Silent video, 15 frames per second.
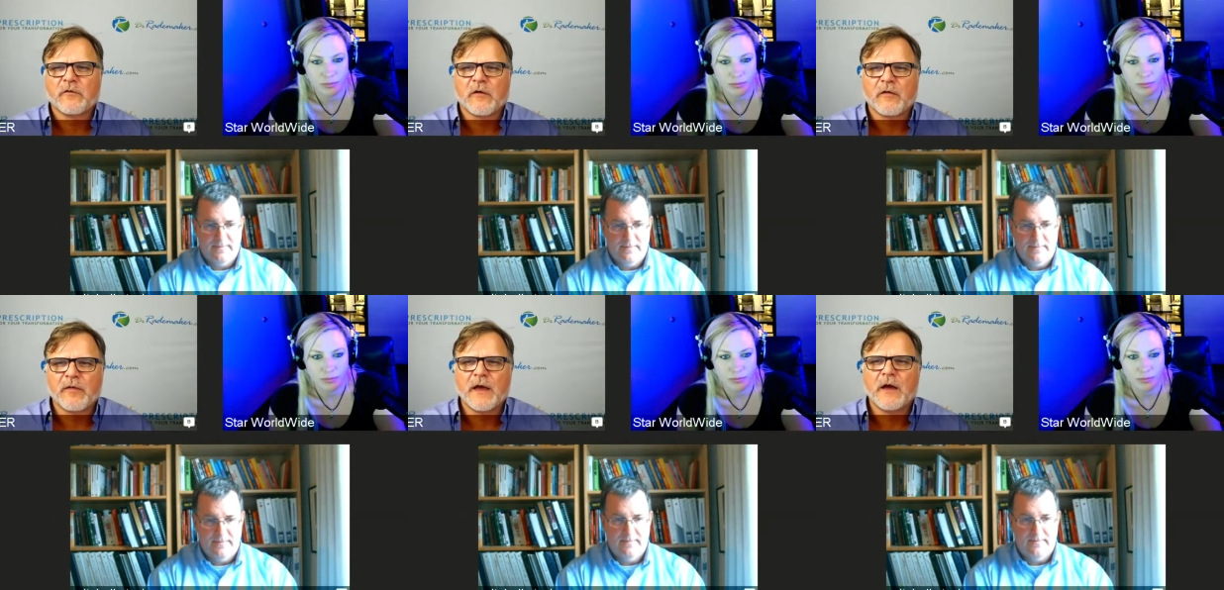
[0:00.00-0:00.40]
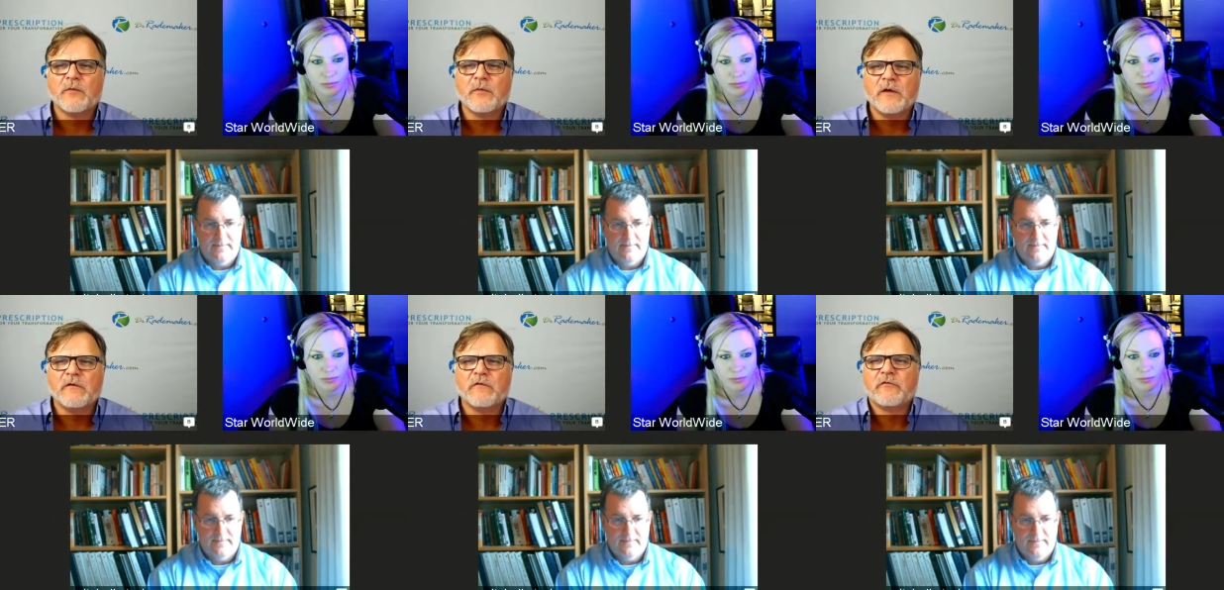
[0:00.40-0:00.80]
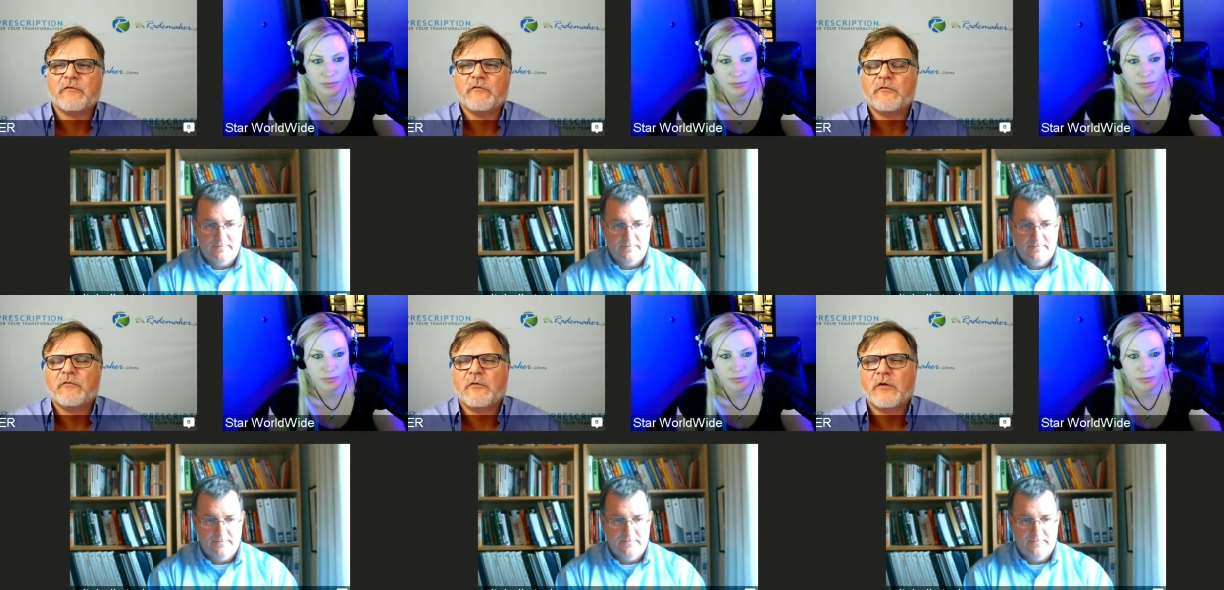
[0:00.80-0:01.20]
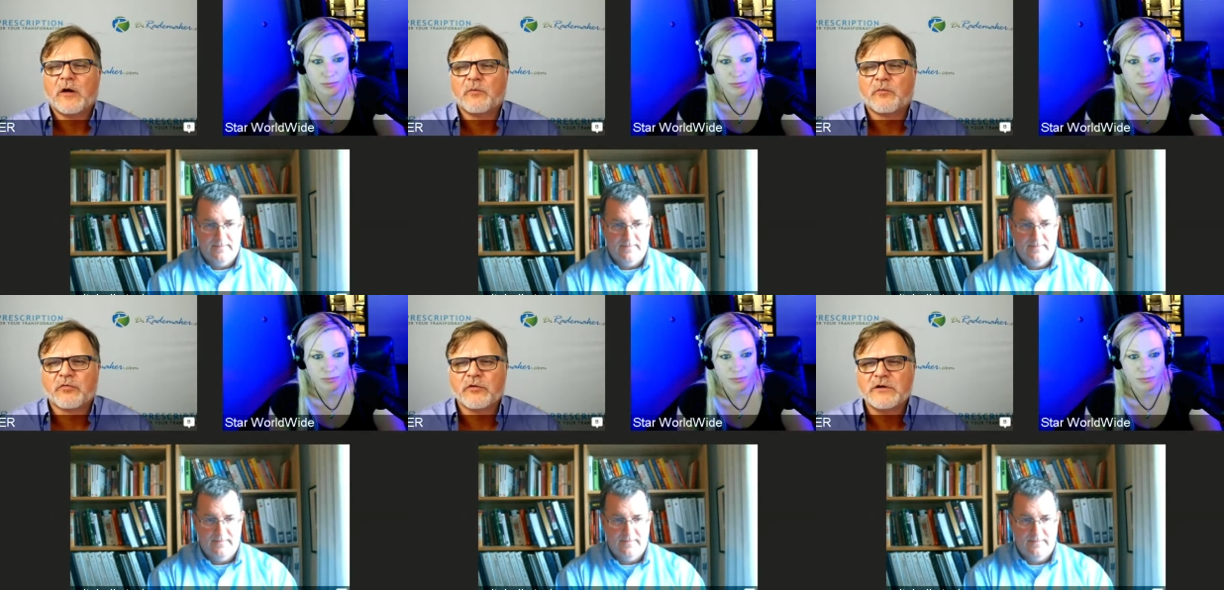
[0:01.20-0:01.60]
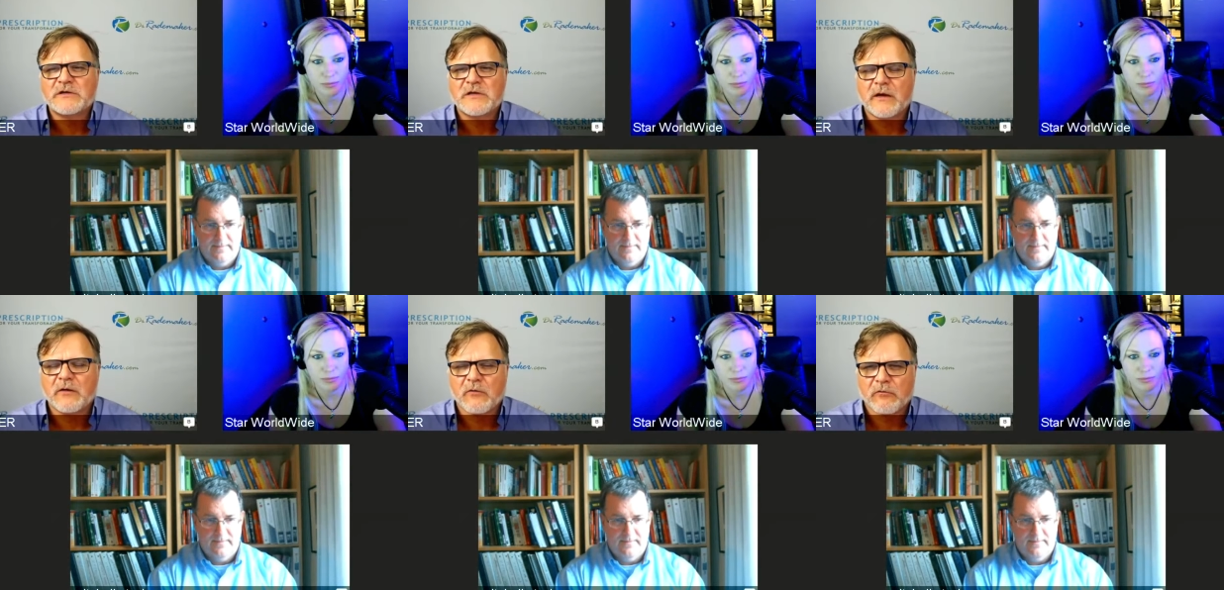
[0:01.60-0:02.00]
Speaker 1: or allow me to
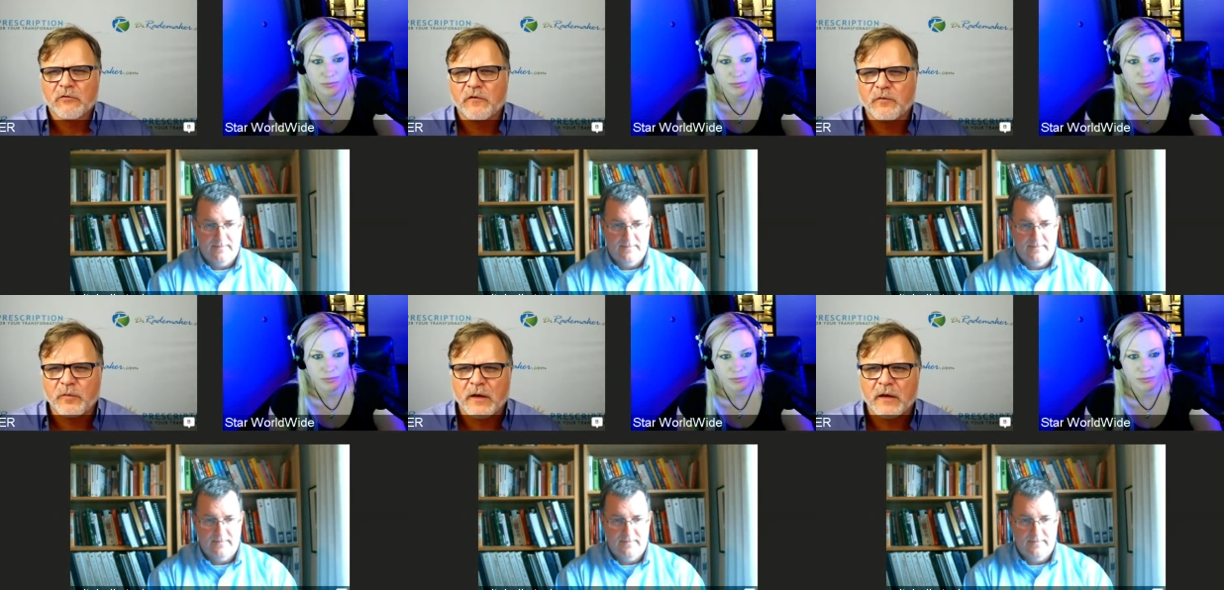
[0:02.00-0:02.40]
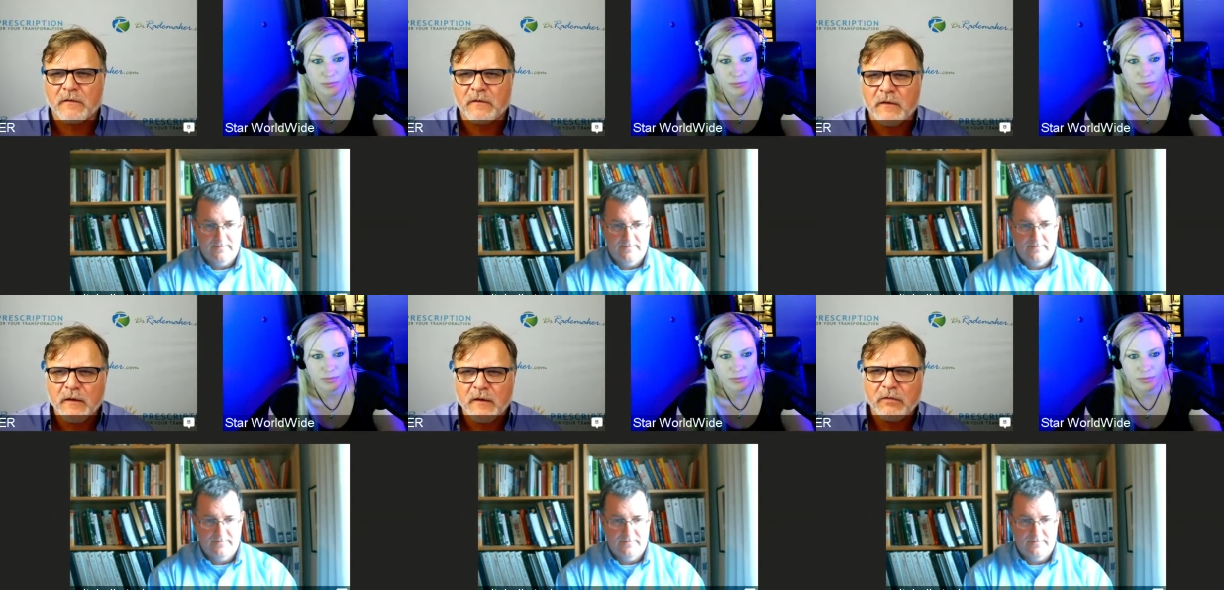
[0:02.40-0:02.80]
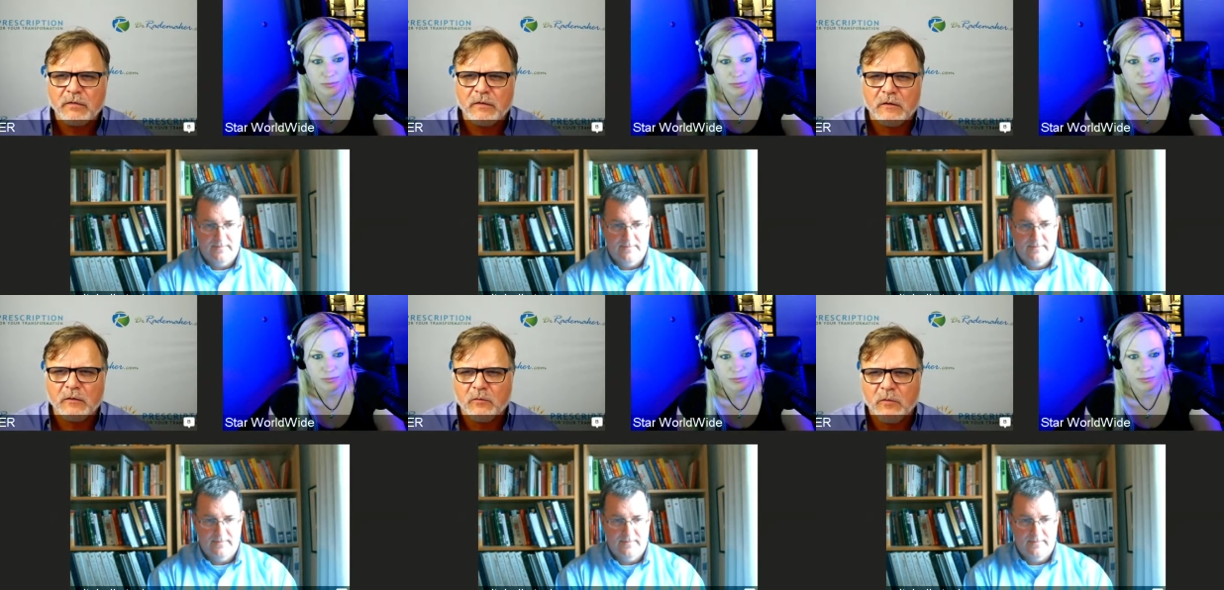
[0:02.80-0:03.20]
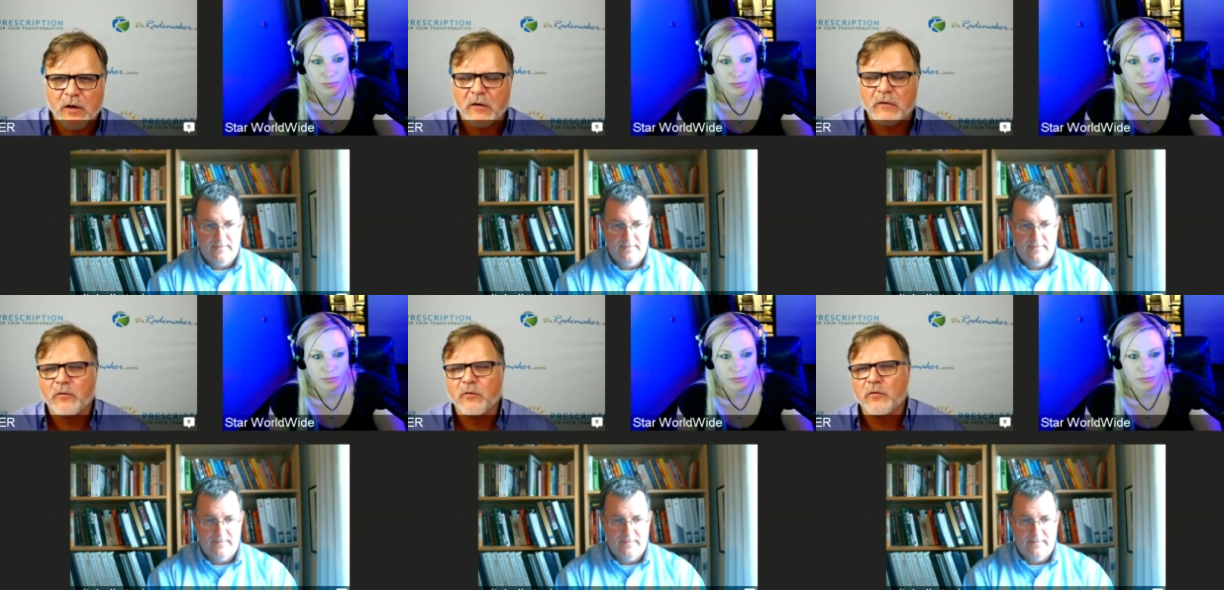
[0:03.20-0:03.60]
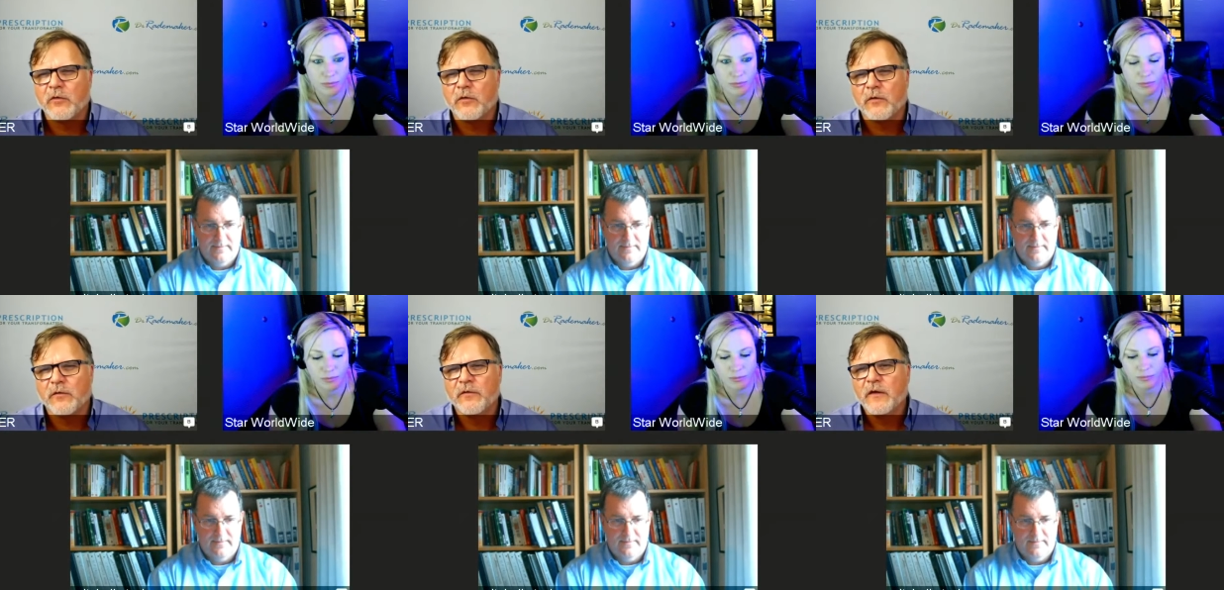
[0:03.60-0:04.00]
appreciate or respect their model of the
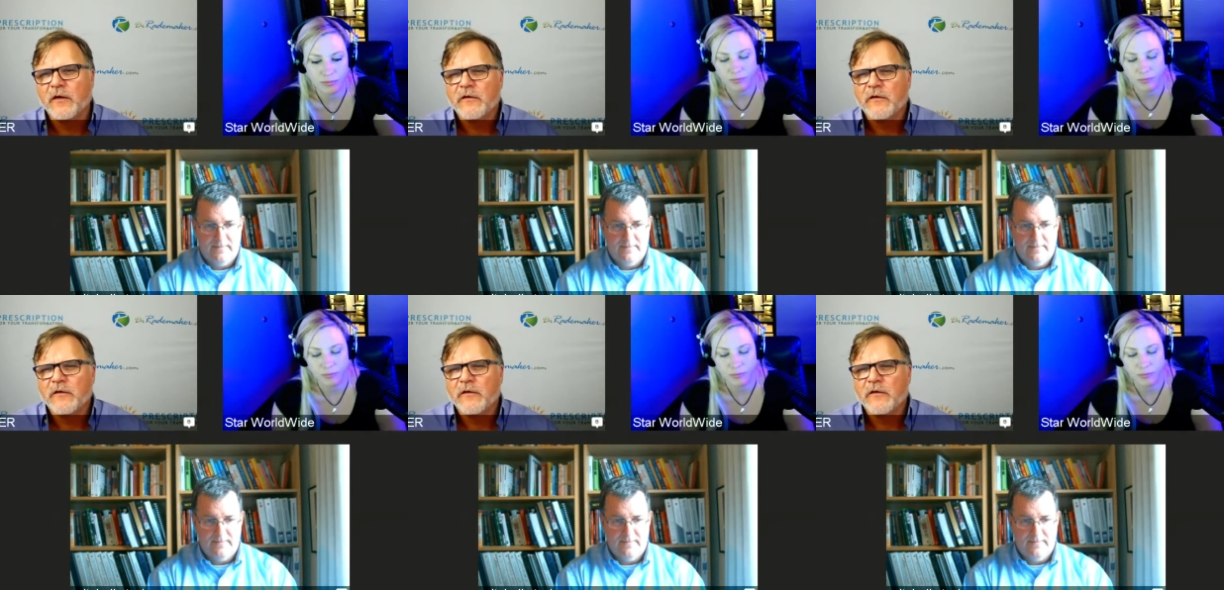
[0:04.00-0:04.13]
world.